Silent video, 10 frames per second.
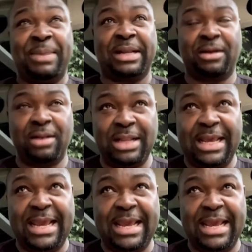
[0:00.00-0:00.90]
but
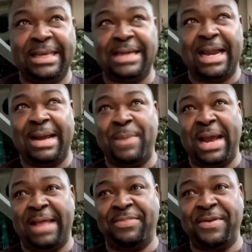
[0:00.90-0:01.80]
clearly,
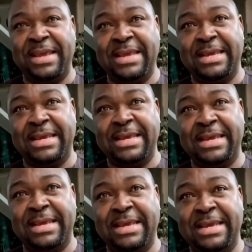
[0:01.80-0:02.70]
I think
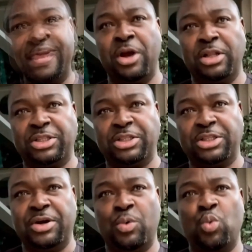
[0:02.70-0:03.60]
it will not
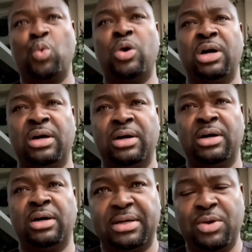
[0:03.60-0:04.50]

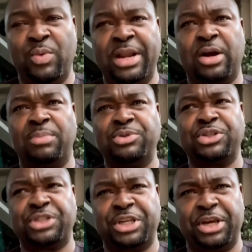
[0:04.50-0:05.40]
work when it comes
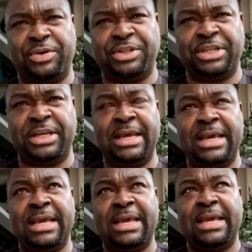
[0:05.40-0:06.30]
to security
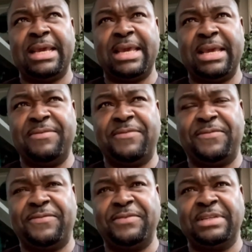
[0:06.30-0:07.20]

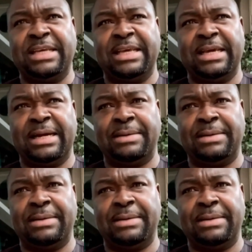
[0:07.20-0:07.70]
if the